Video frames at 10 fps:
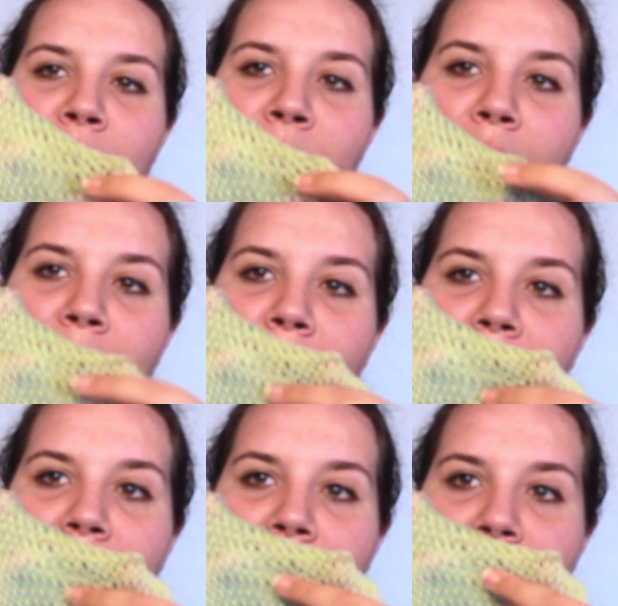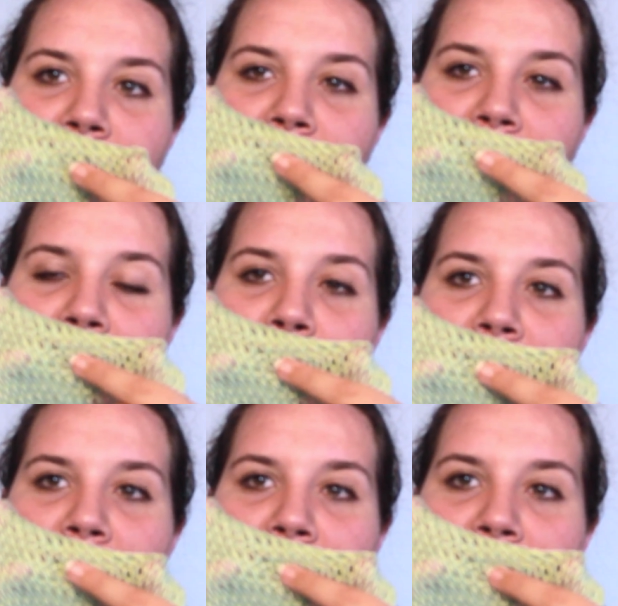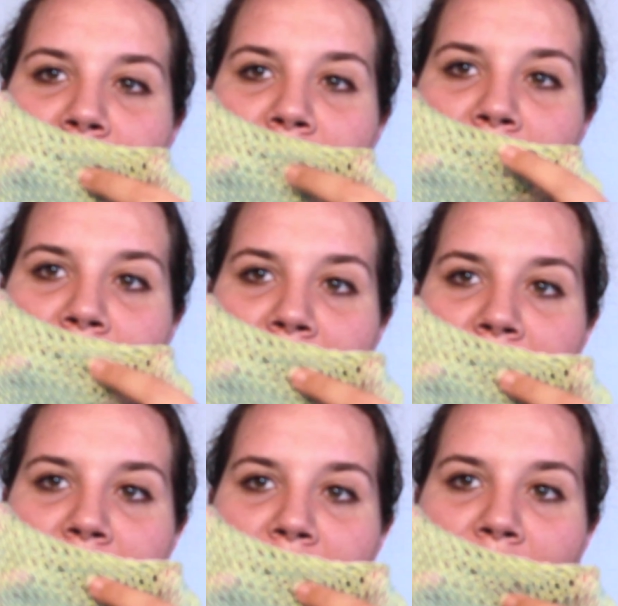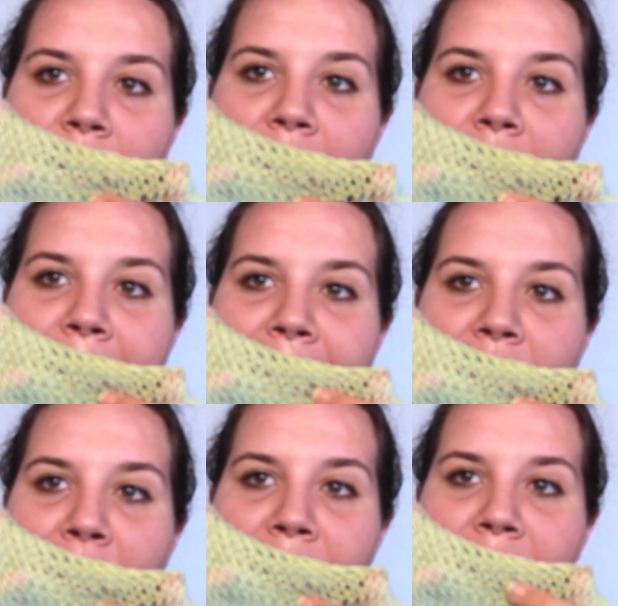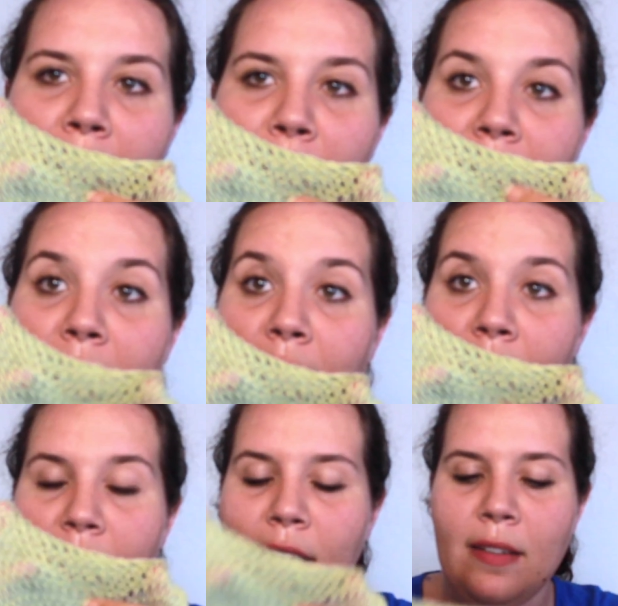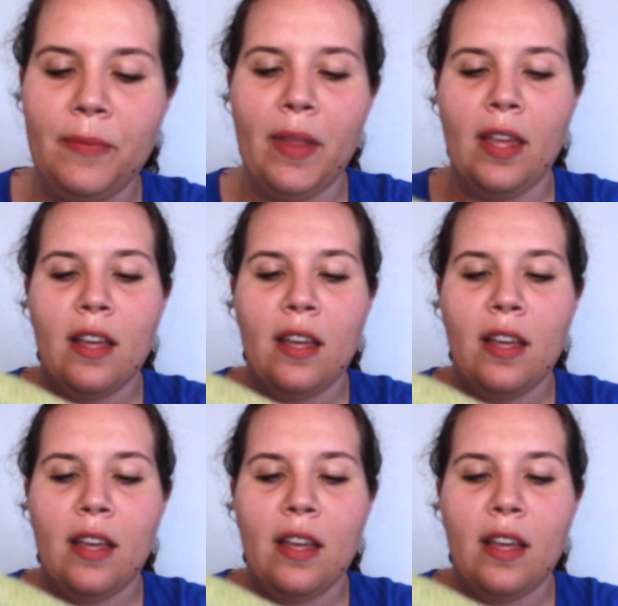row is knitted with a thicker needle, and then the next row is done with a thinner needle,